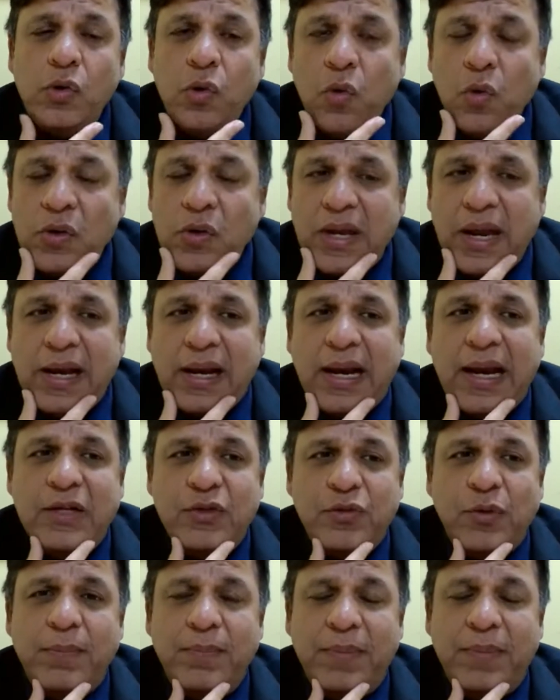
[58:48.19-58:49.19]
to take
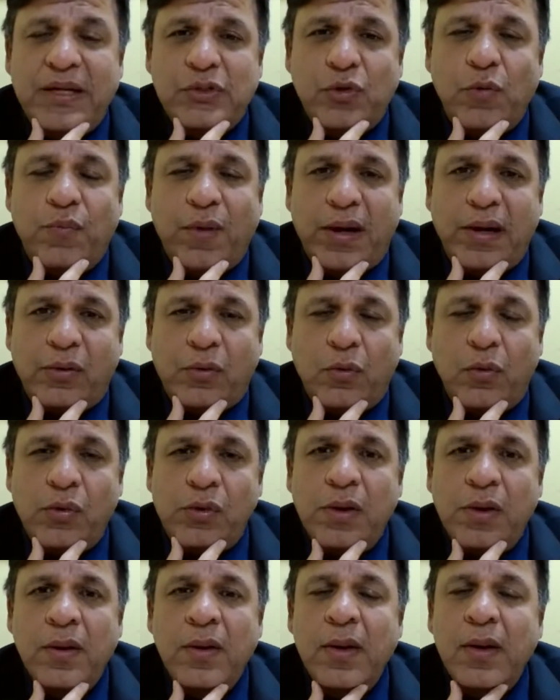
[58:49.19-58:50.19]
H1Bs to federal court.